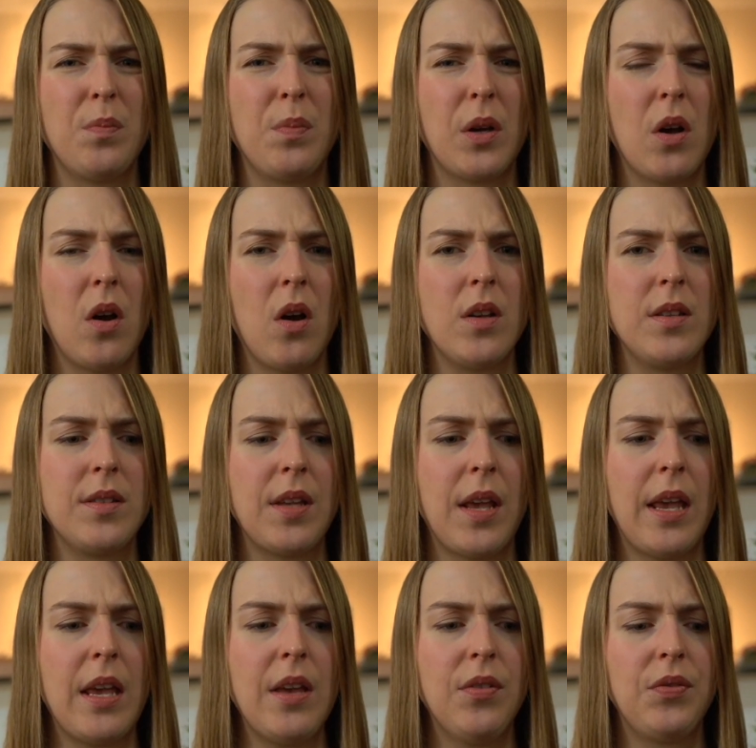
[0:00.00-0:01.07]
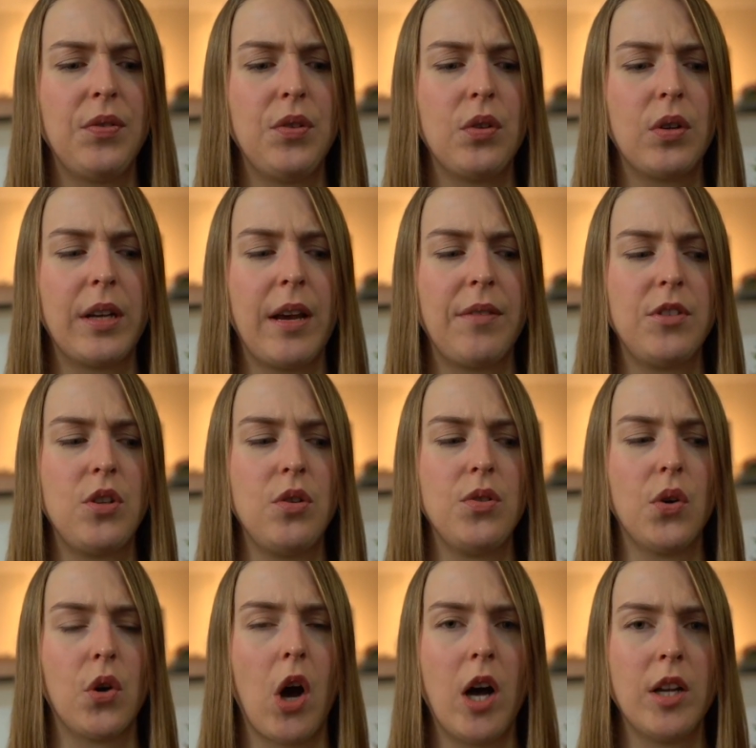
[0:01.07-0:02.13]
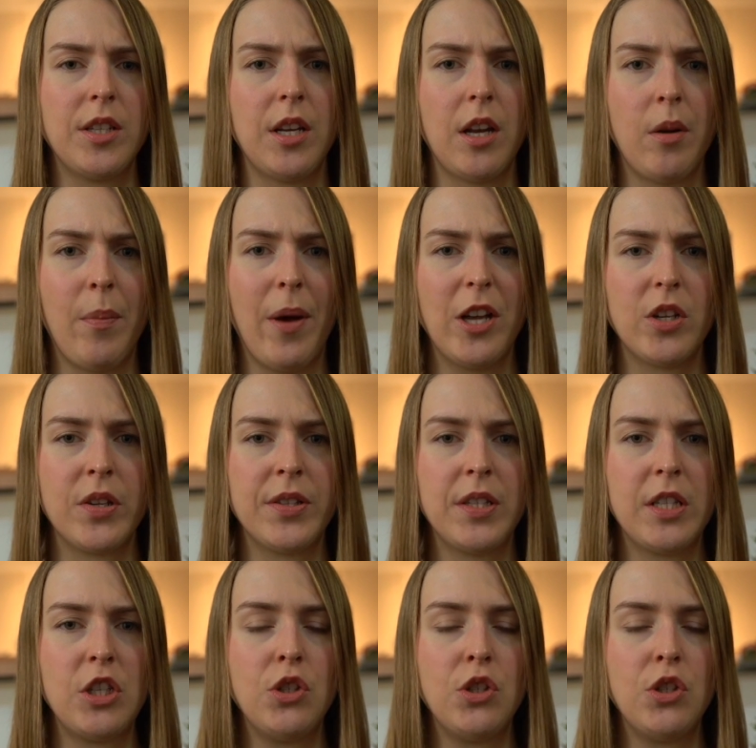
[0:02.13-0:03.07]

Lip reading: because if you're going to have to use your card in an emergency,